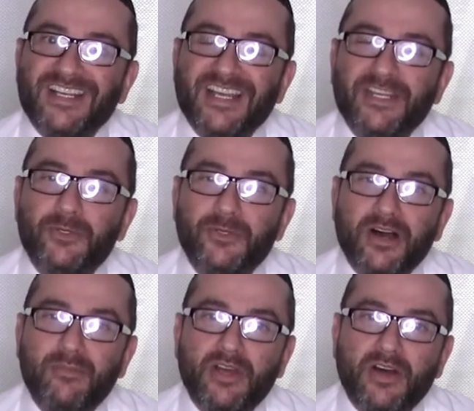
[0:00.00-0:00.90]

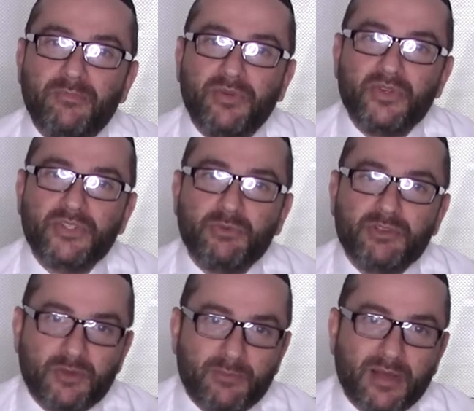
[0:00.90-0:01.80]
Incunabula are books
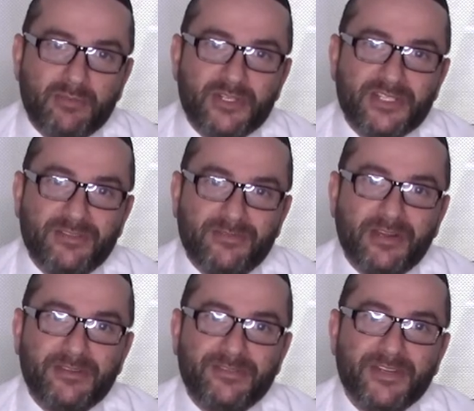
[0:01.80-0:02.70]
which were published in the
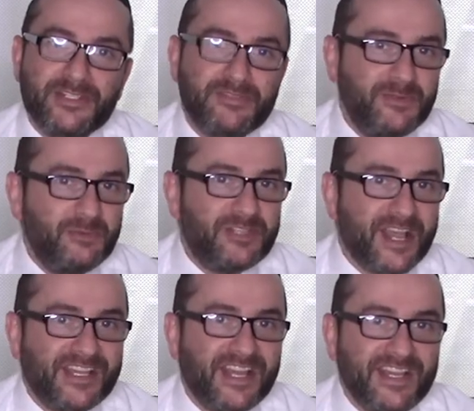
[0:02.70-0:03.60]
very first few
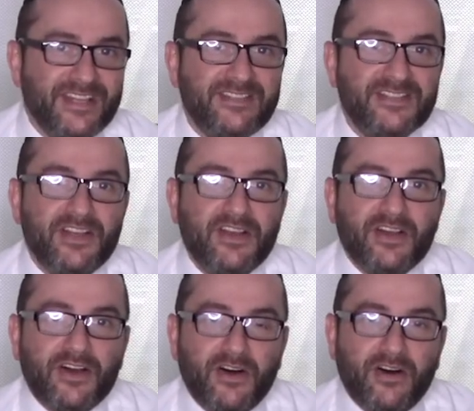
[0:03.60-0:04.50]
decades
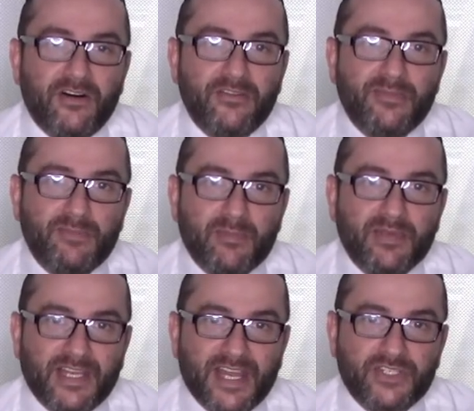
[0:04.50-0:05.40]
of
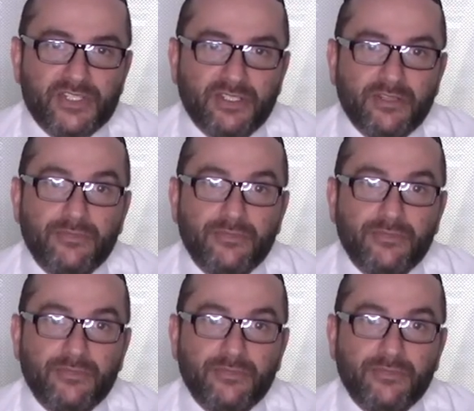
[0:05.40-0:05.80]
publication. The